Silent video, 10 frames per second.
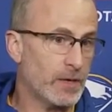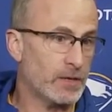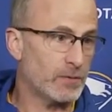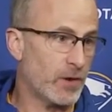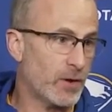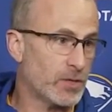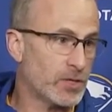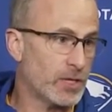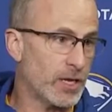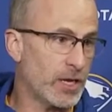As far
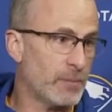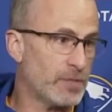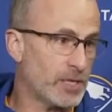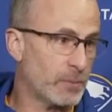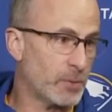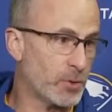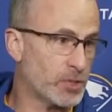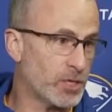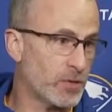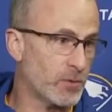as him as a
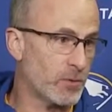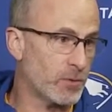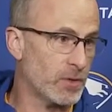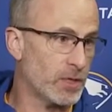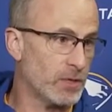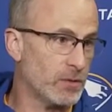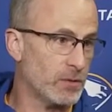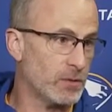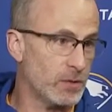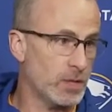person or the
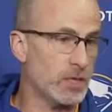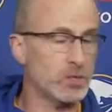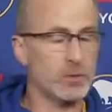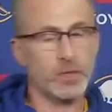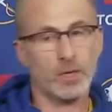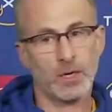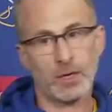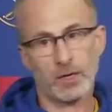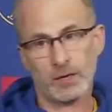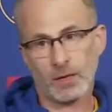injury,
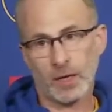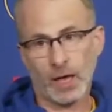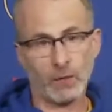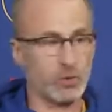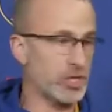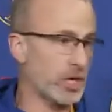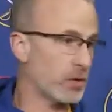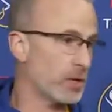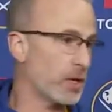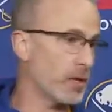yeah, I wish I
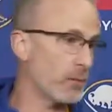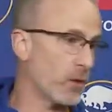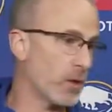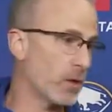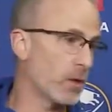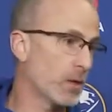could tell you more.